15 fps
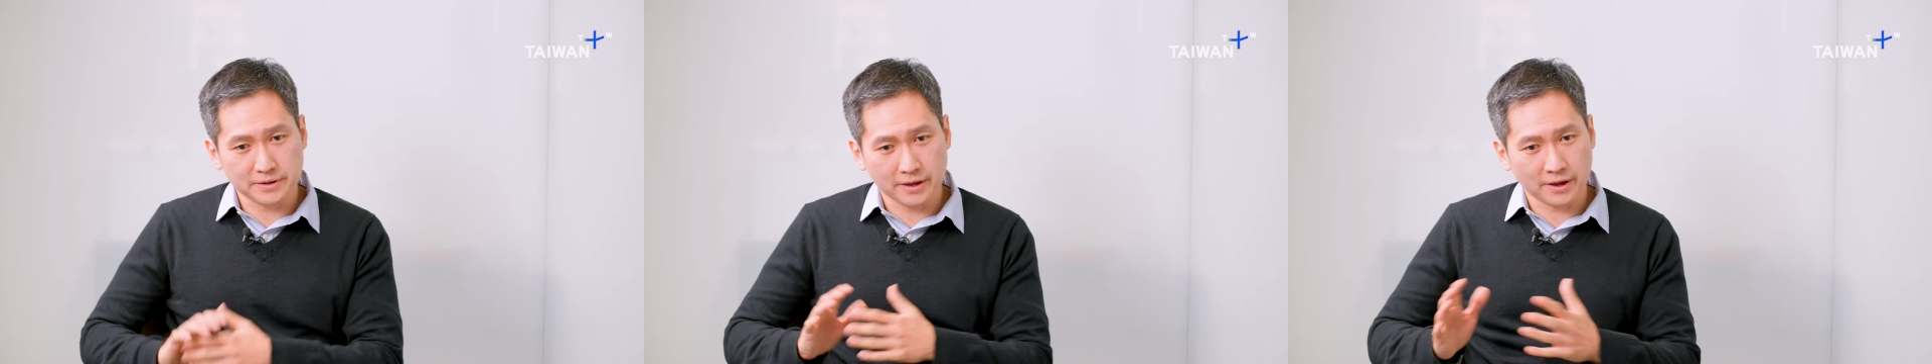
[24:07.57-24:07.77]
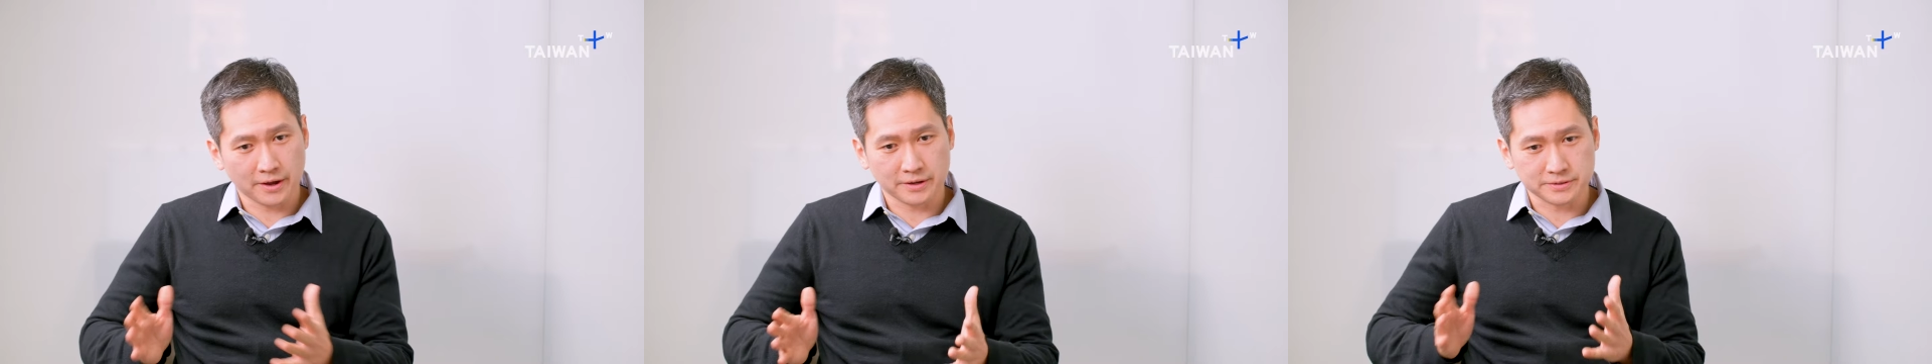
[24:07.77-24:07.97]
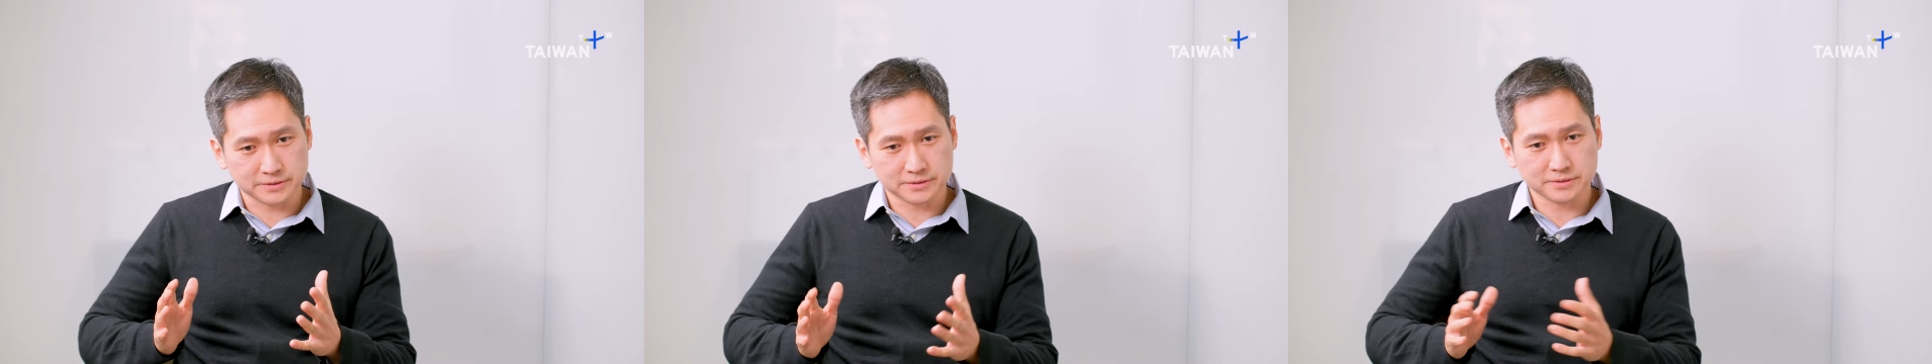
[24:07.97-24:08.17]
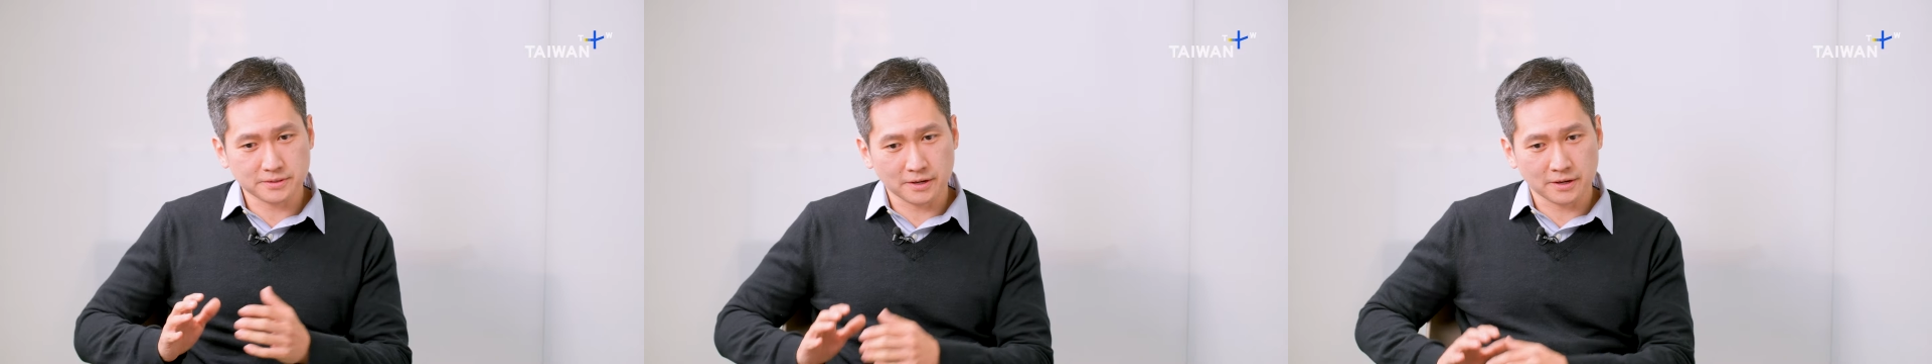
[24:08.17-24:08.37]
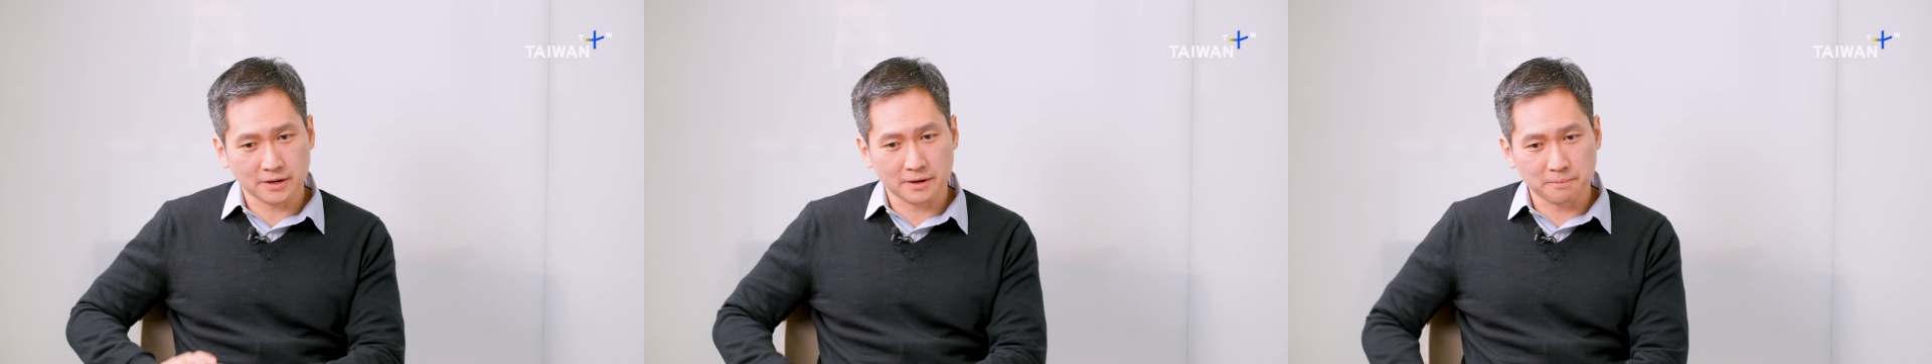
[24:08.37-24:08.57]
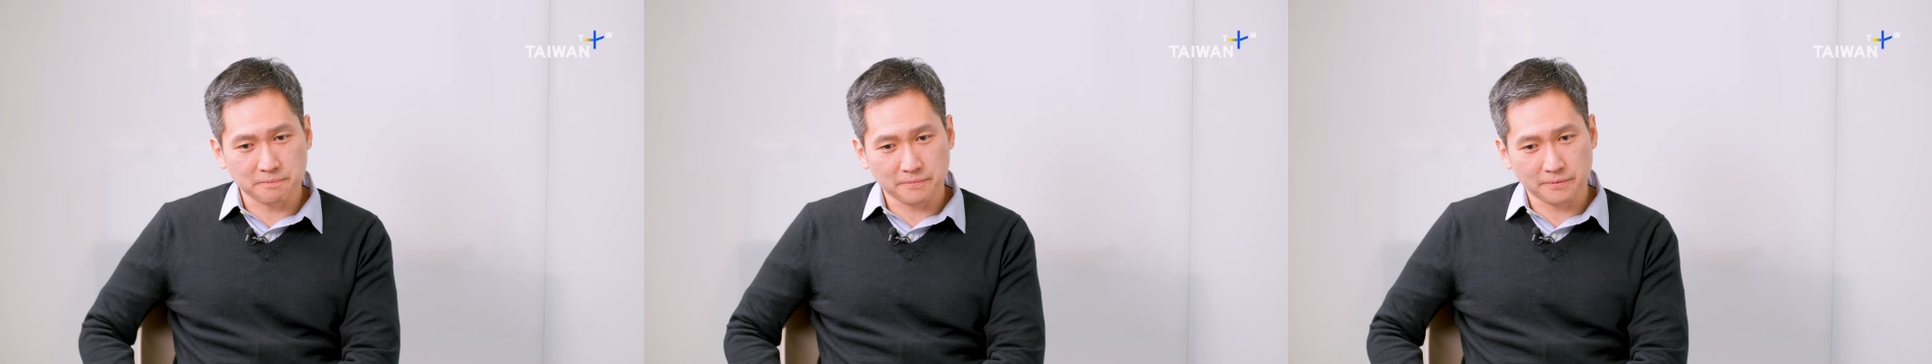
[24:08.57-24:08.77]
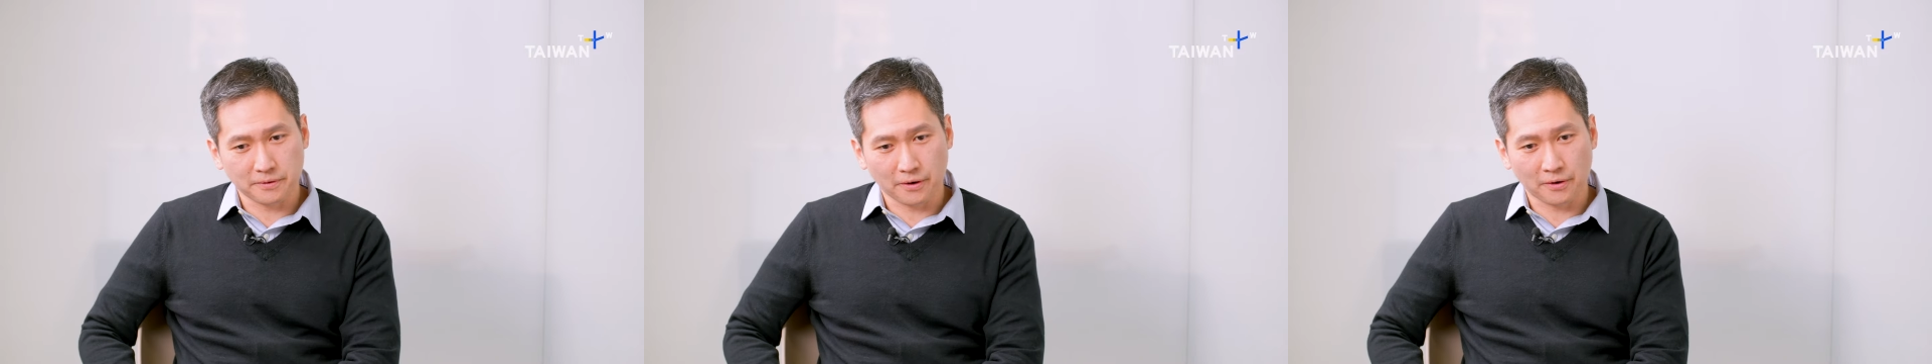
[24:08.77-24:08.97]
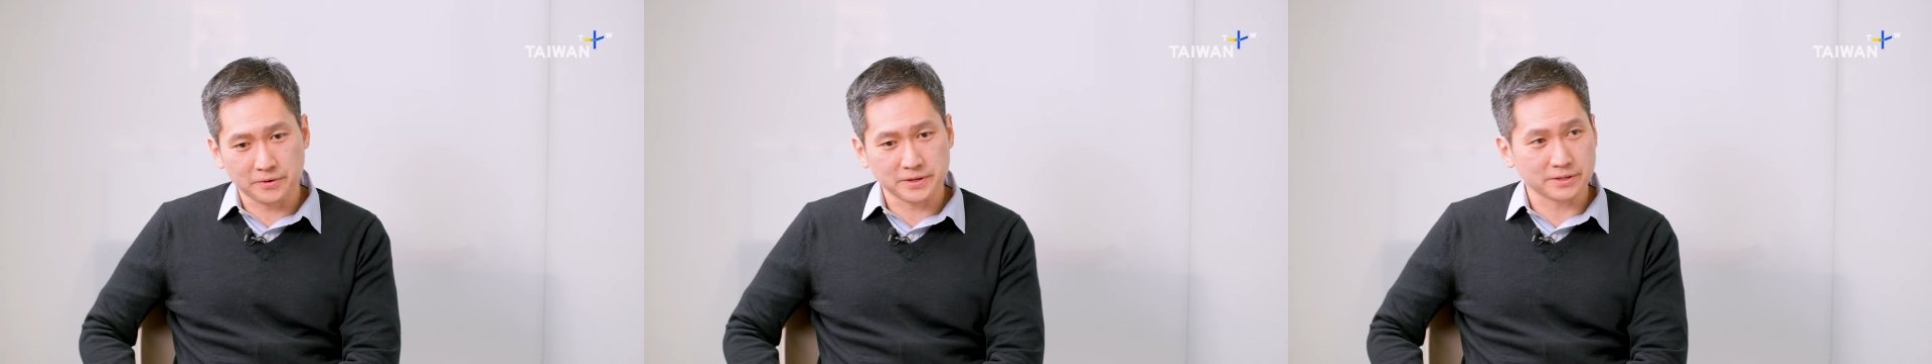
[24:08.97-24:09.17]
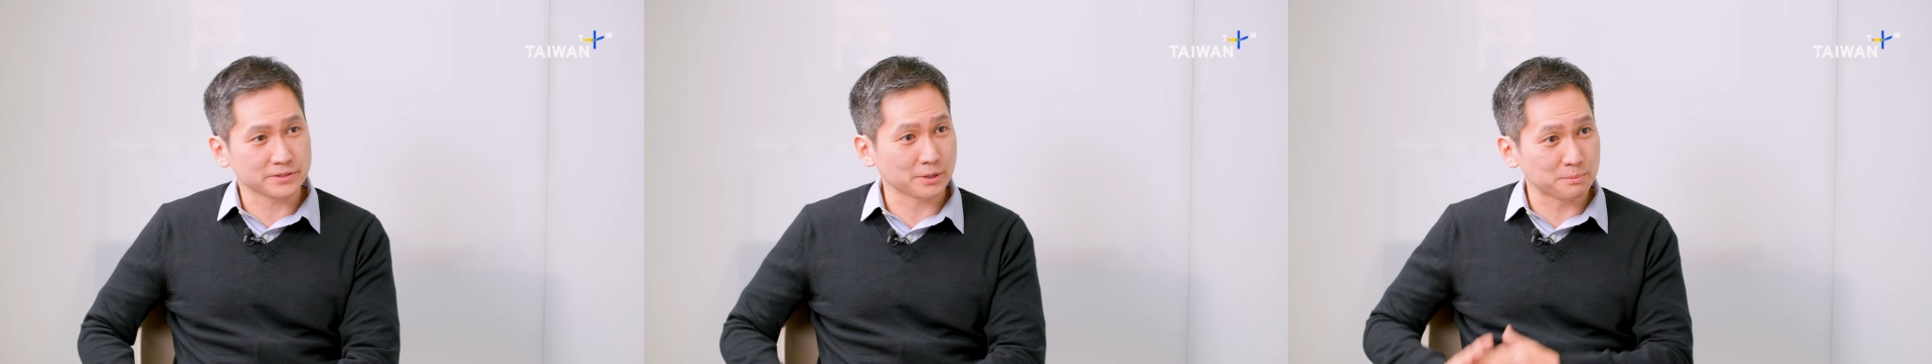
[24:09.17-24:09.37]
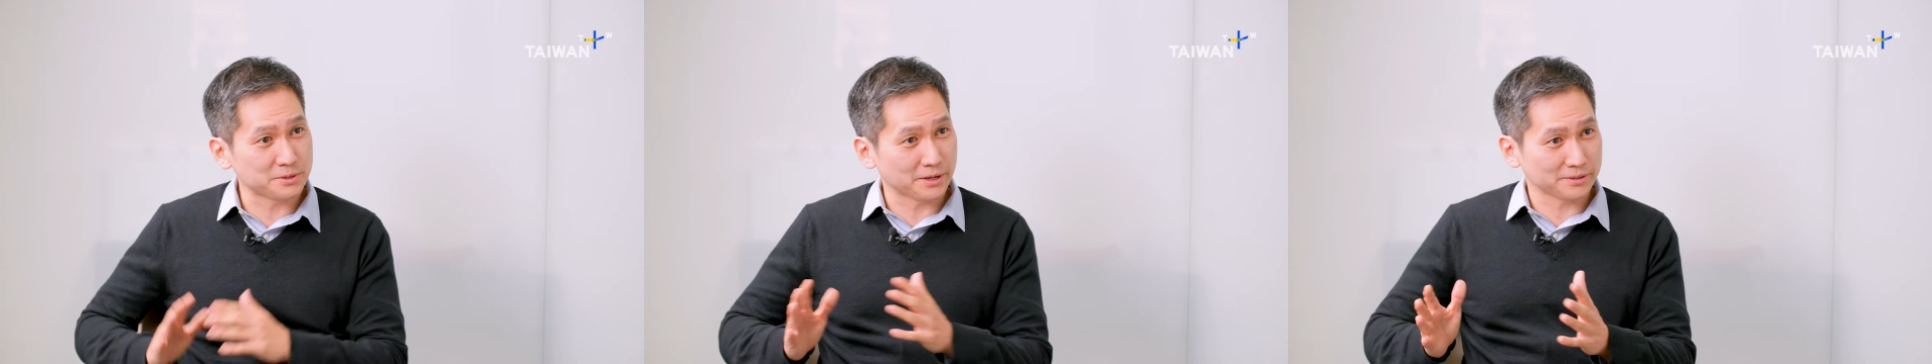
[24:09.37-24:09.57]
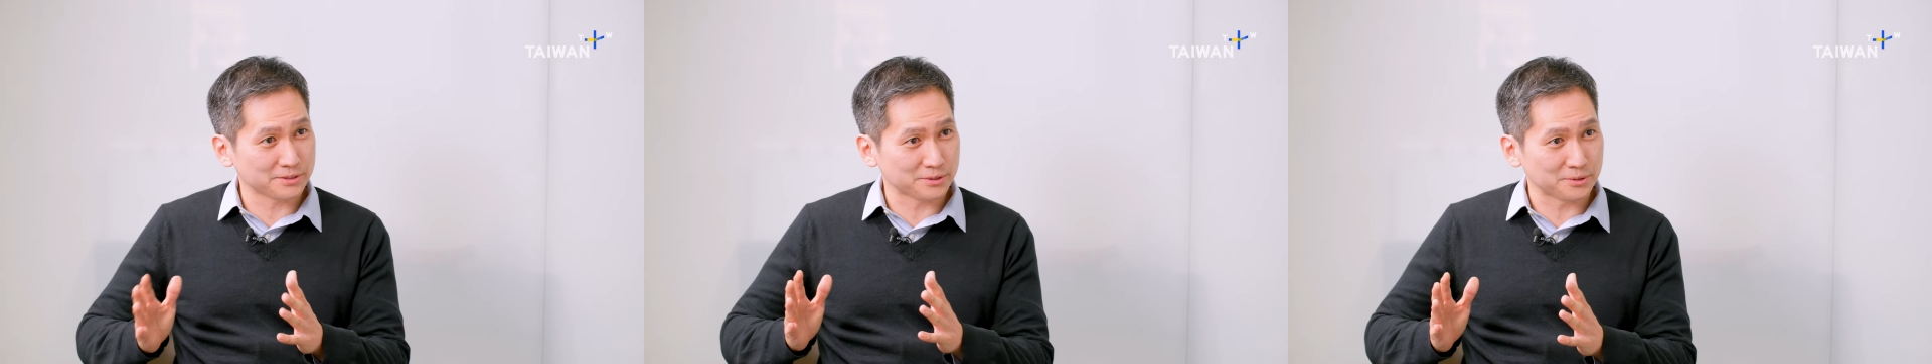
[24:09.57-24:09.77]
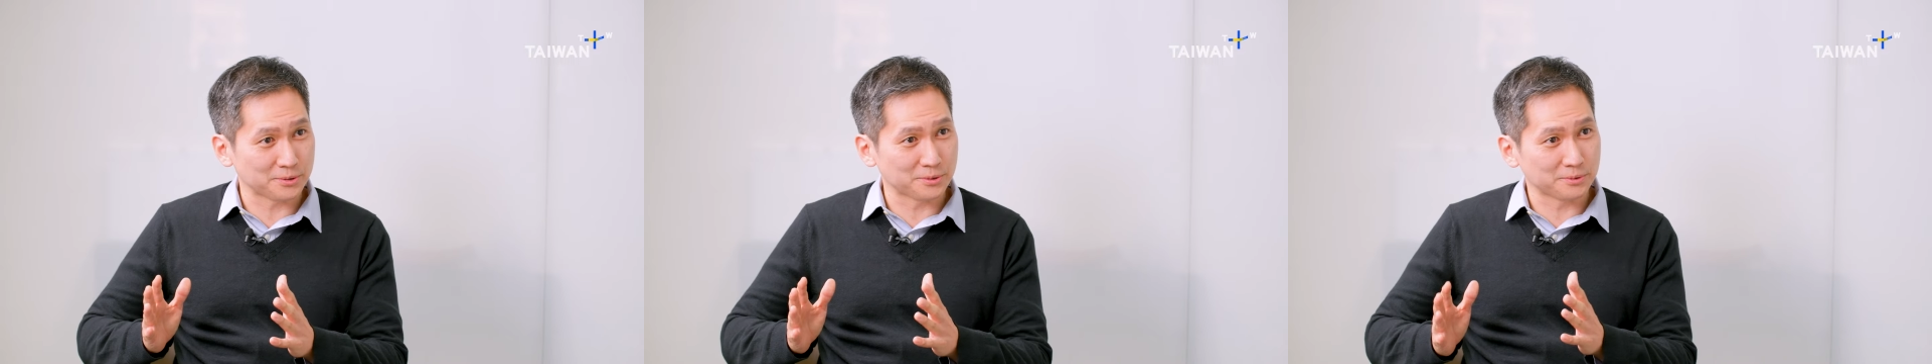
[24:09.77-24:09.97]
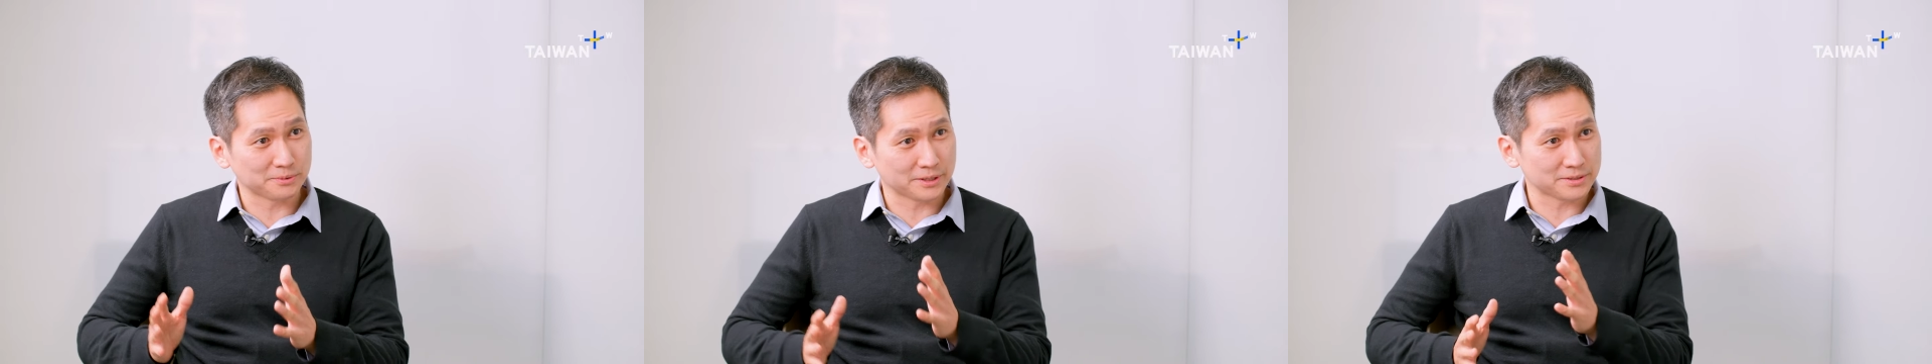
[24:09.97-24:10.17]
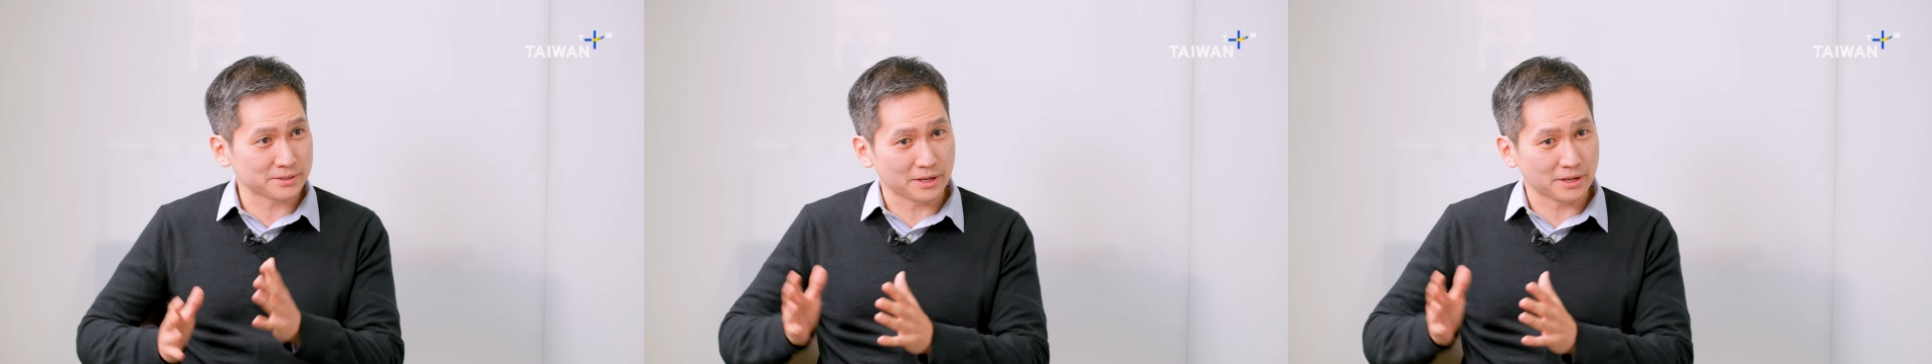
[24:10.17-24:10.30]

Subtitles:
as subject to, let's